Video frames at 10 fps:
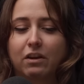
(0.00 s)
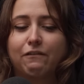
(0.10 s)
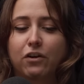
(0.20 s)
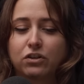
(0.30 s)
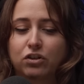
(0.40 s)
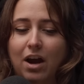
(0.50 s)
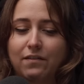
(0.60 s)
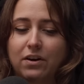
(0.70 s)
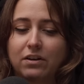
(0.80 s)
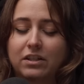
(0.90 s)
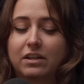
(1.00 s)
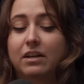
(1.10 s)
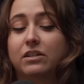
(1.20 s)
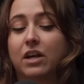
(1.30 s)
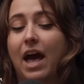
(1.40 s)
The first driver
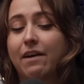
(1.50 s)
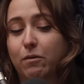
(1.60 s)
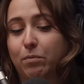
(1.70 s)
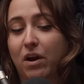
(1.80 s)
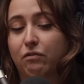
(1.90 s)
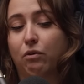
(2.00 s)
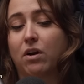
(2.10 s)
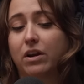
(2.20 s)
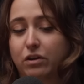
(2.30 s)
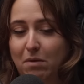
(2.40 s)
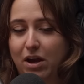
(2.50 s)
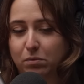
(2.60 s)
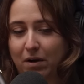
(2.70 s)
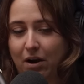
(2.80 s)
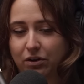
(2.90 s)
to ever break 400 miles
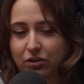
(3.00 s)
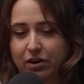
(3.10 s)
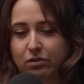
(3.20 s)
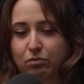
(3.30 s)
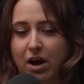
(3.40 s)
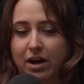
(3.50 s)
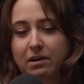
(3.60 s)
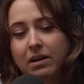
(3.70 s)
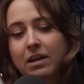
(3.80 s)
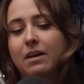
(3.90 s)
per hour during a run.